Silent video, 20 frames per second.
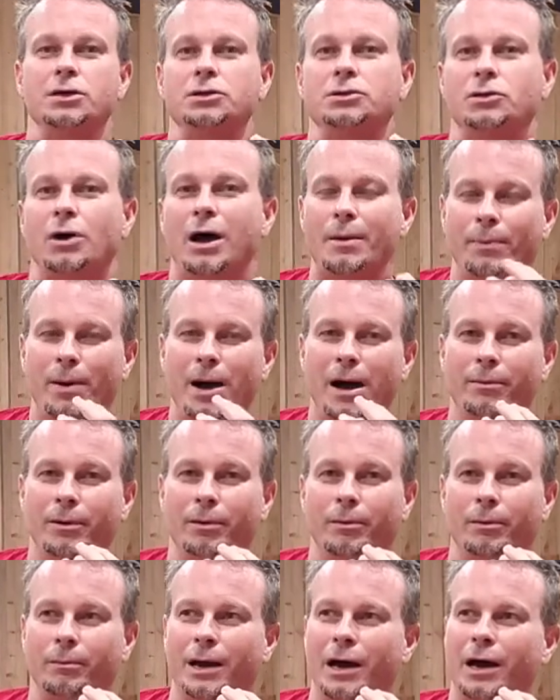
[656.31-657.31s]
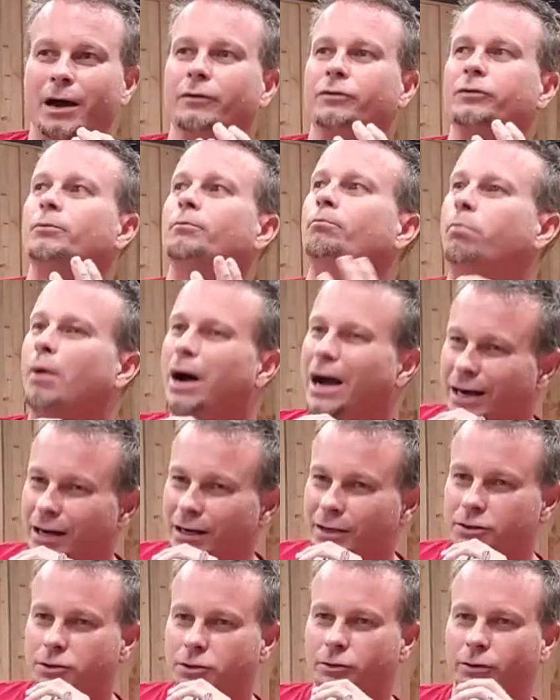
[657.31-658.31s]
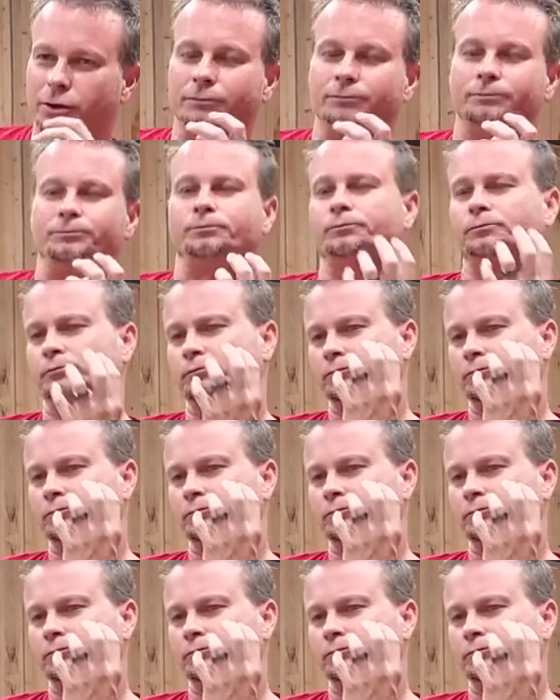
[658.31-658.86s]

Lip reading: So I pop it in my mouth, bite into it.